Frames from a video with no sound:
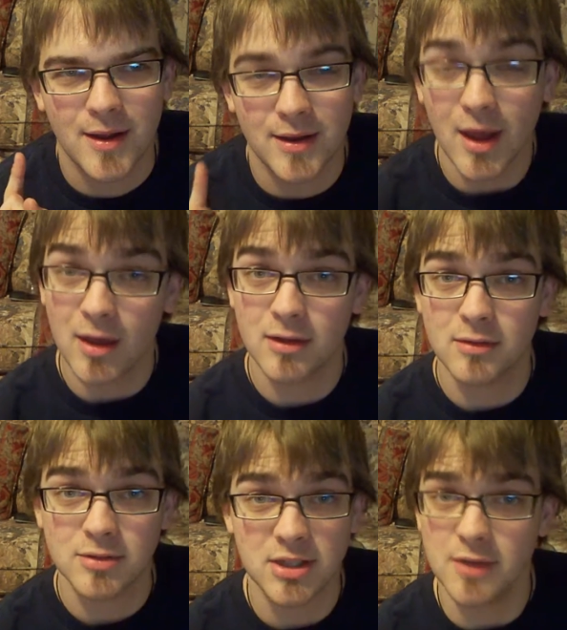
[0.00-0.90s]
Yeah,
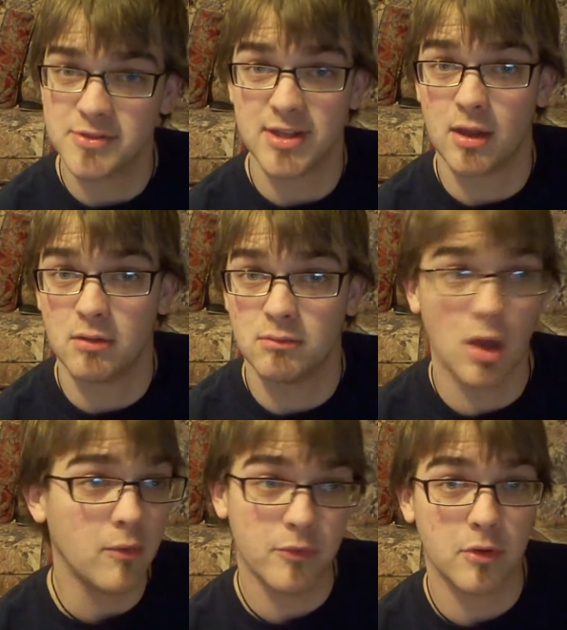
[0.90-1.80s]
she loves Italian.
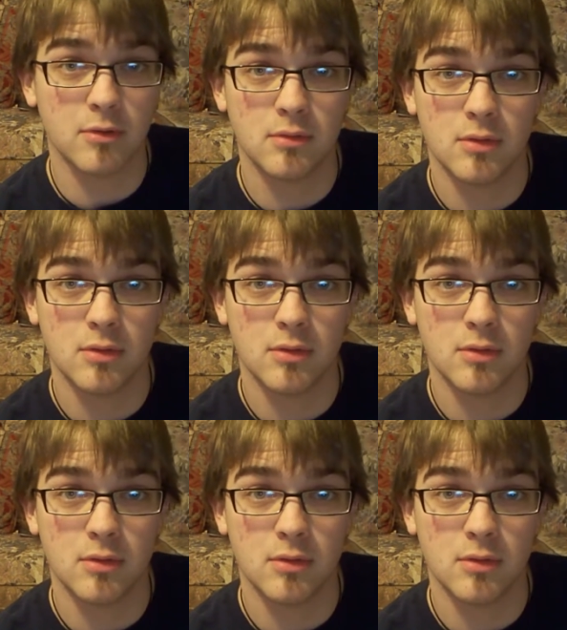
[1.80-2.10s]
Go for it.